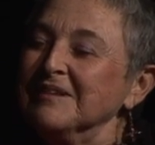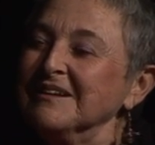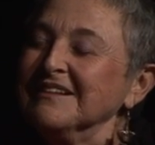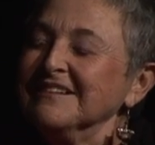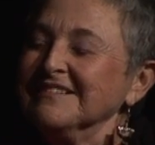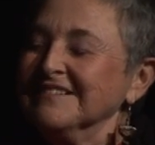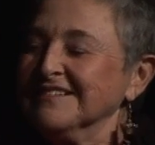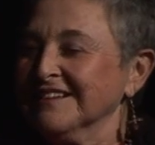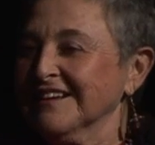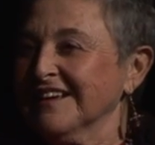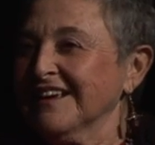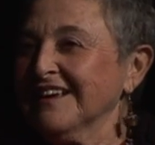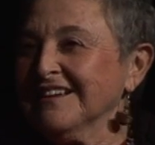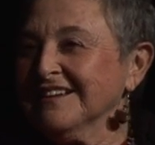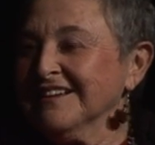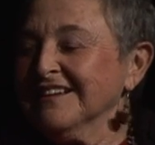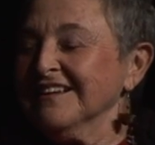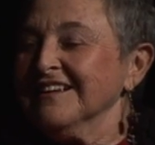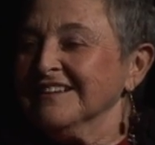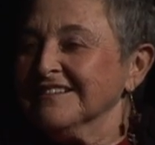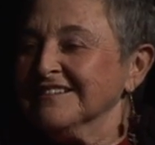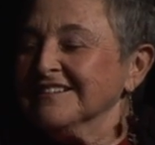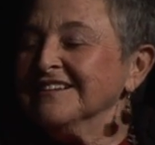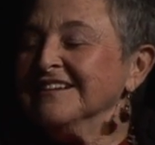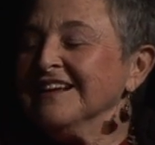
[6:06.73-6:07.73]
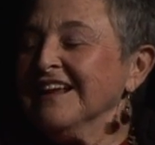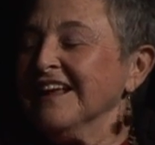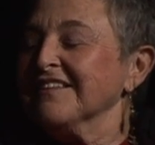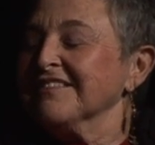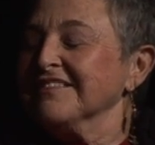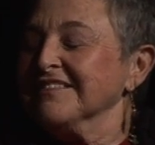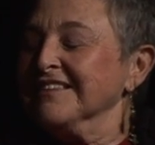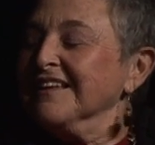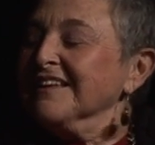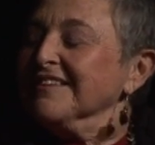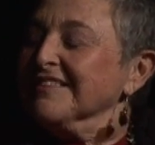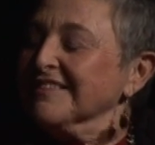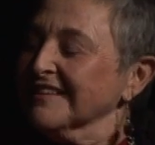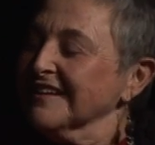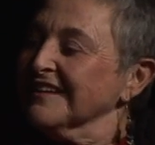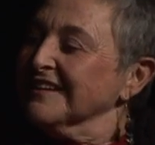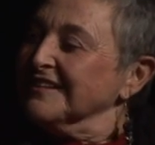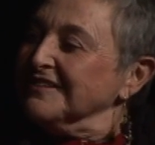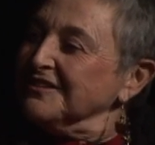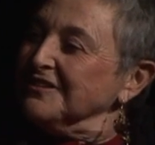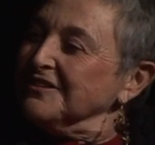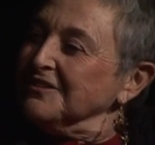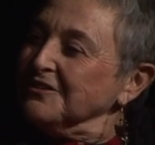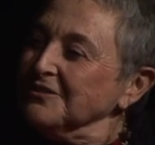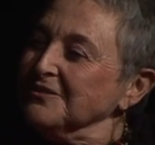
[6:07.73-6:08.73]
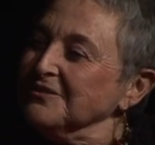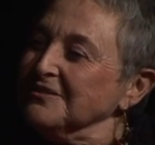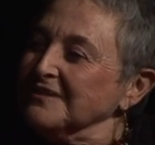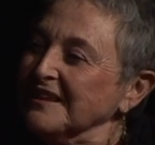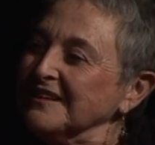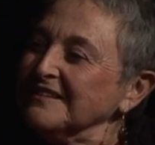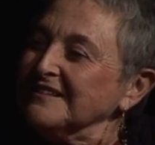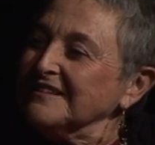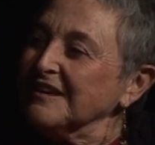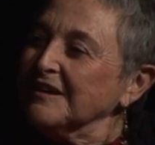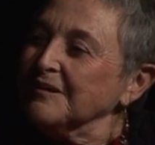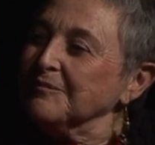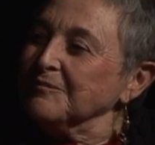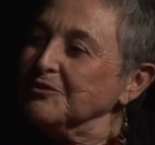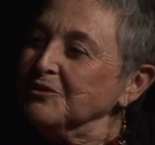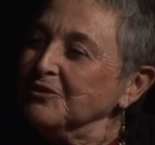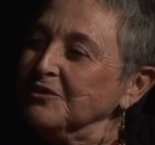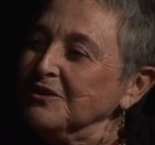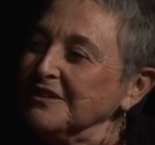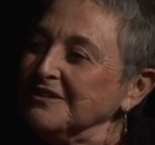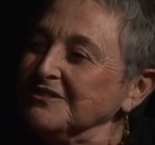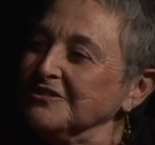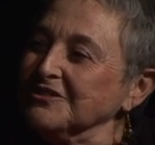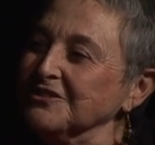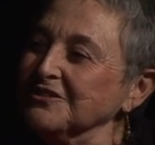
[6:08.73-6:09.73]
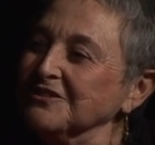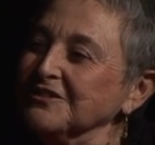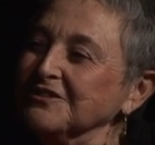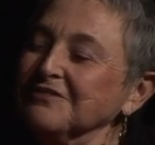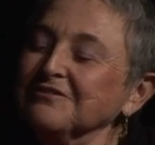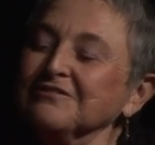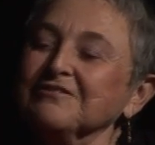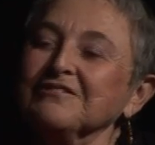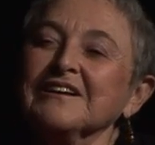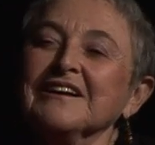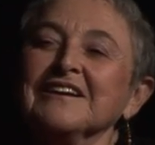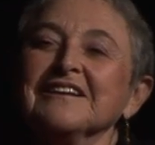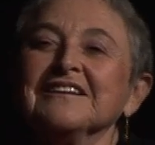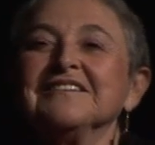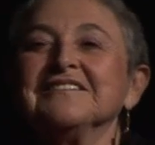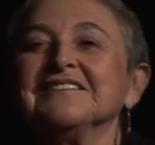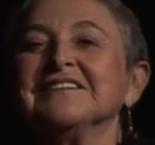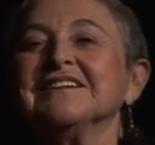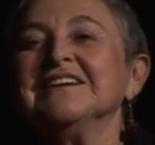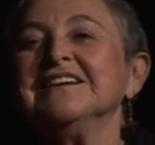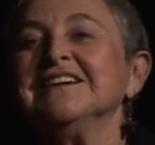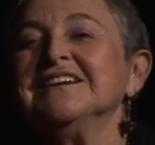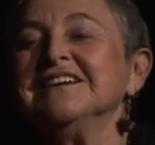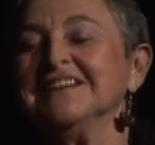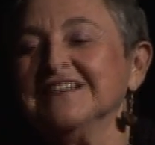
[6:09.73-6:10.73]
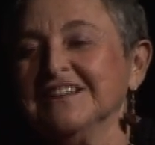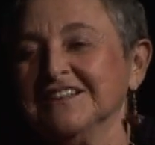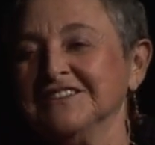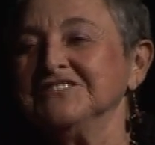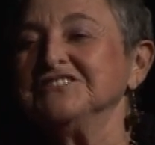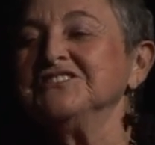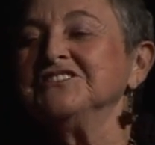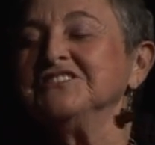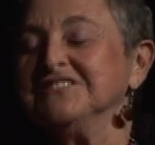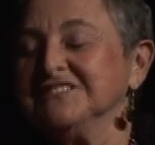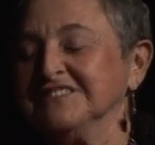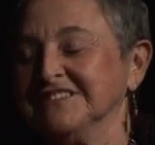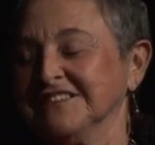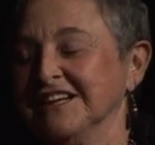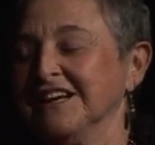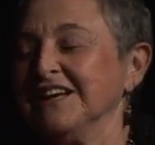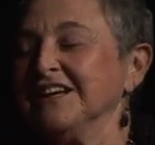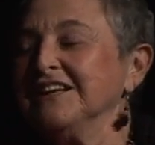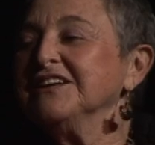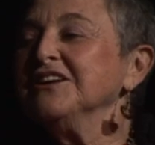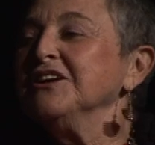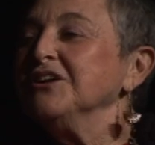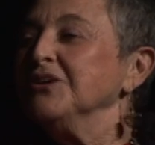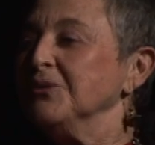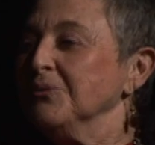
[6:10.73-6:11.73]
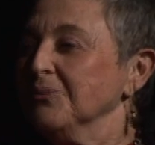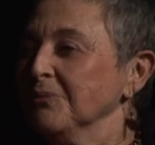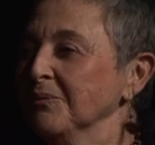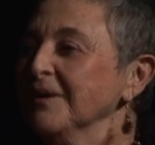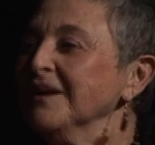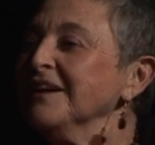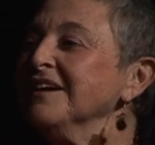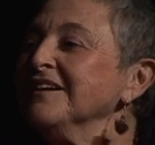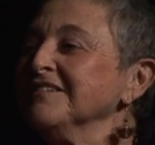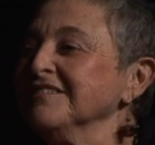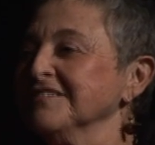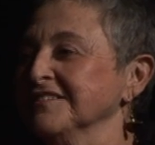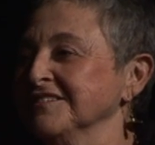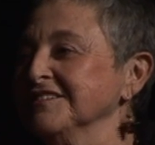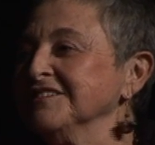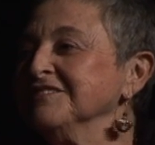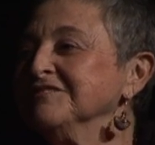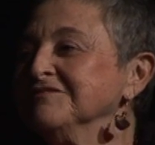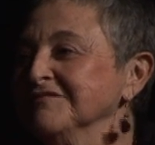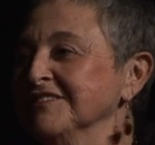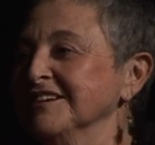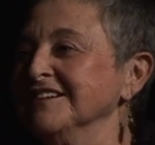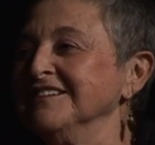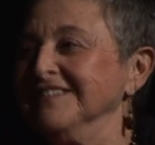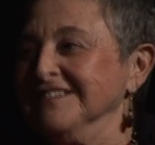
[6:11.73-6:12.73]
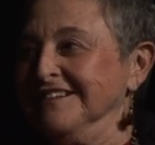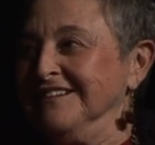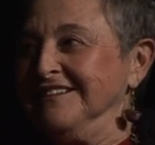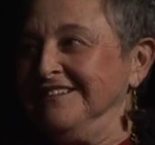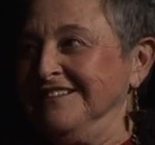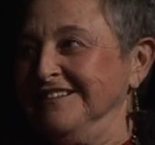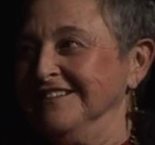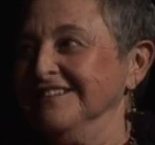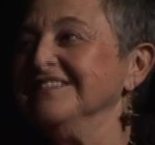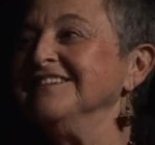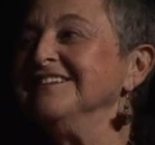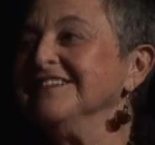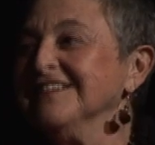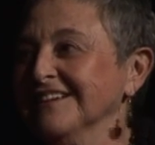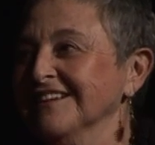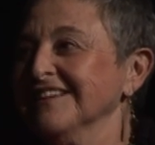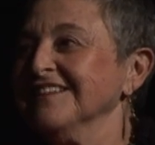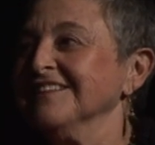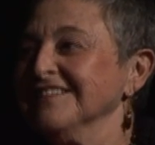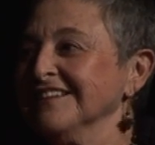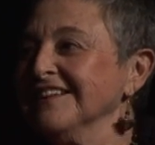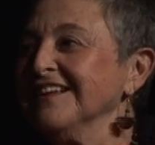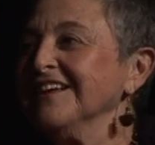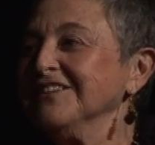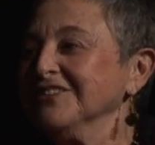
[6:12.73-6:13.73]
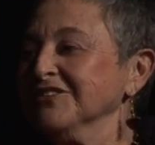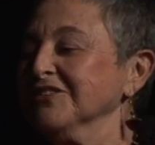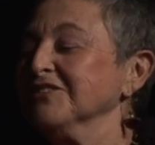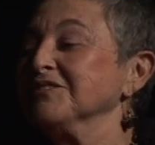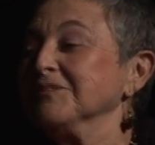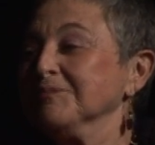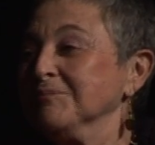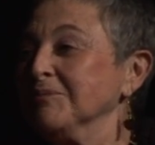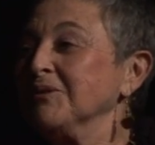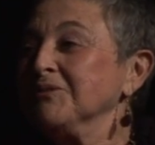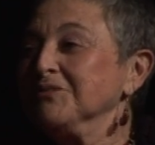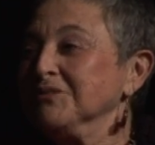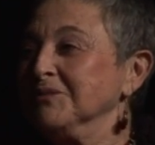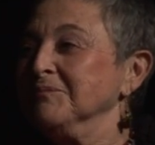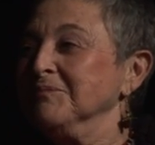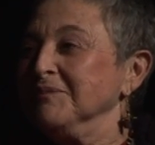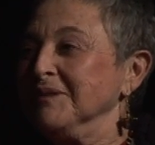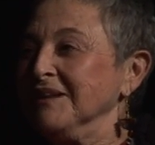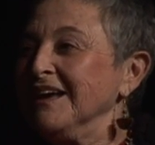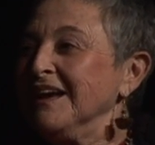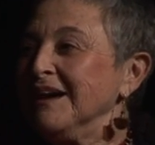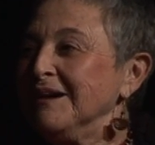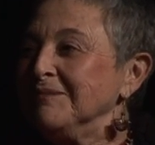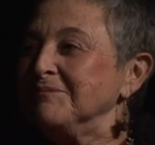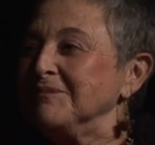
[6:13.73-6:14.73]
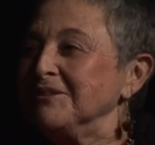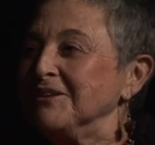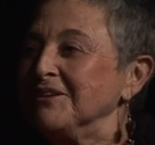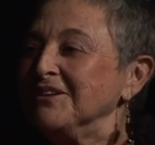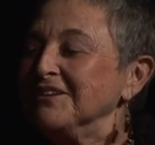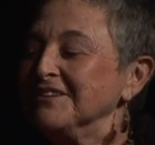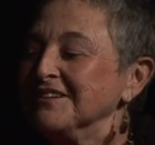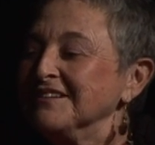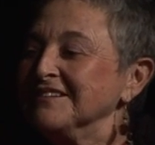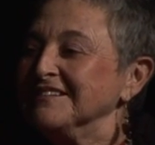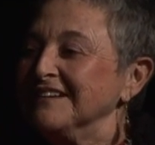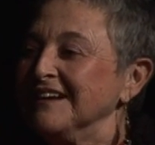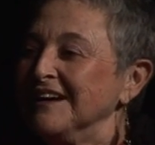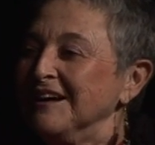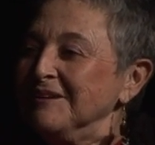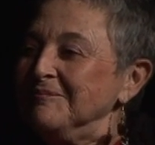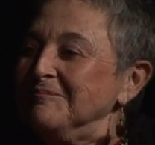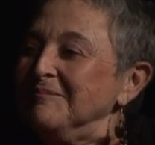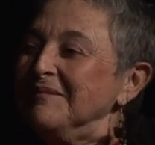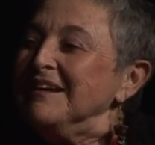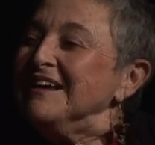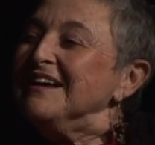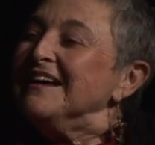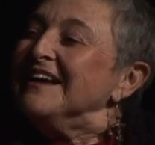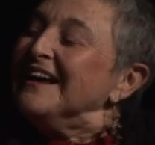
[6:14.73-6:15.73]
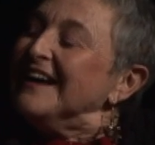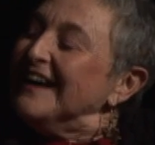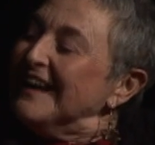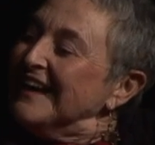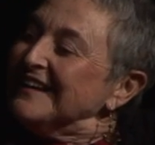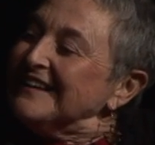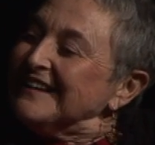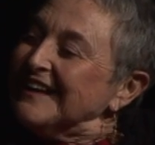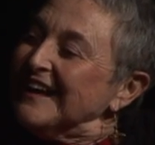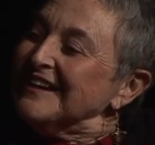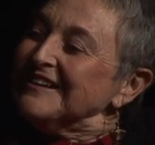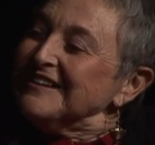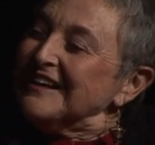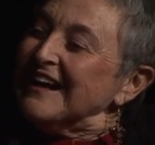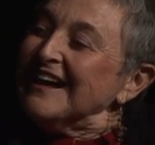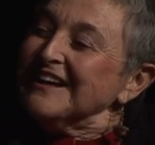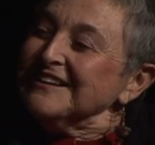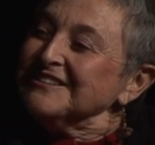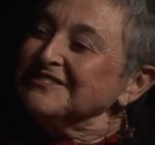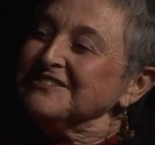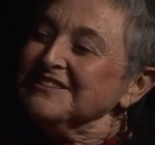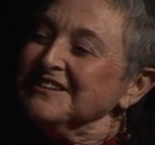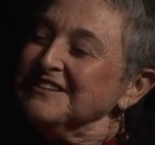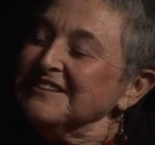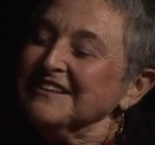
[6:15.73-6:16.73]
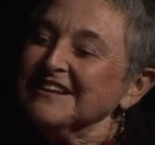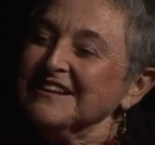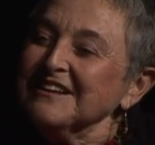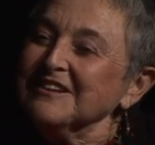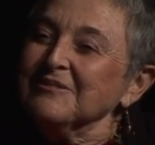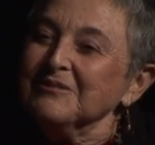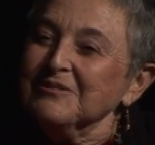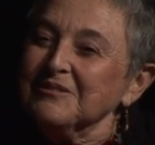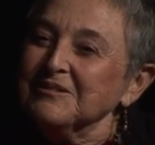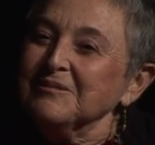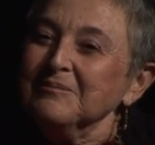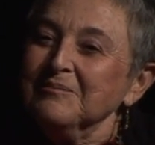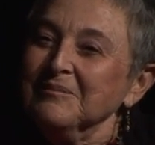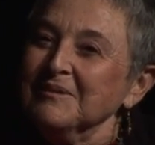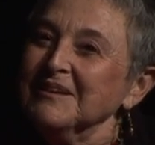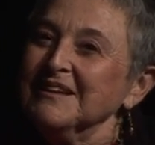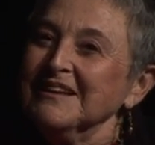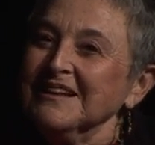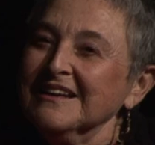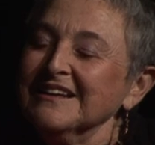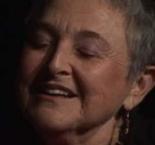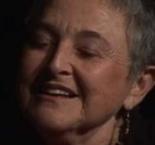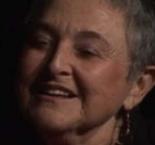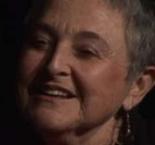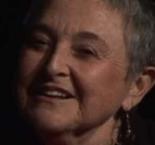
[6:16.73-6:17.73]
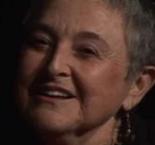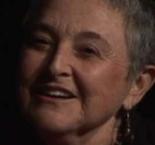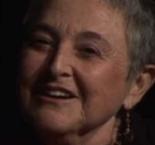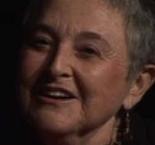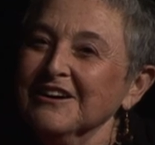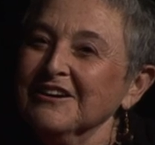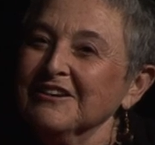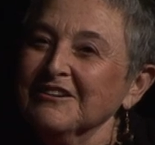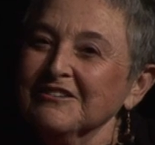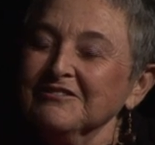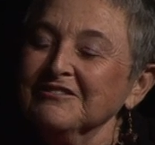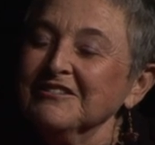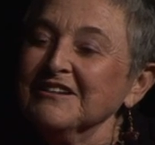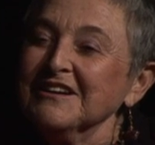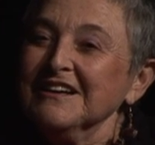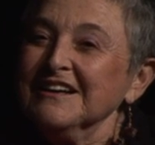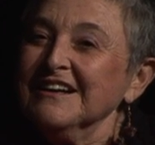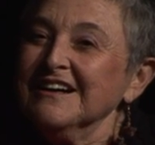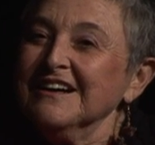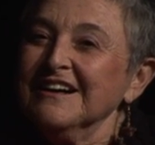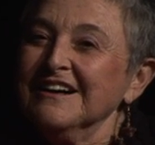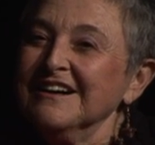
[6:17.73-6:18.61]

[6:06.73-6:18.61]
but it's an ethnic thing to use that Talmudic turn of phrase. And she'd say, where is it written that you're supposed to be happy all the time? And I actually think it was the beginning of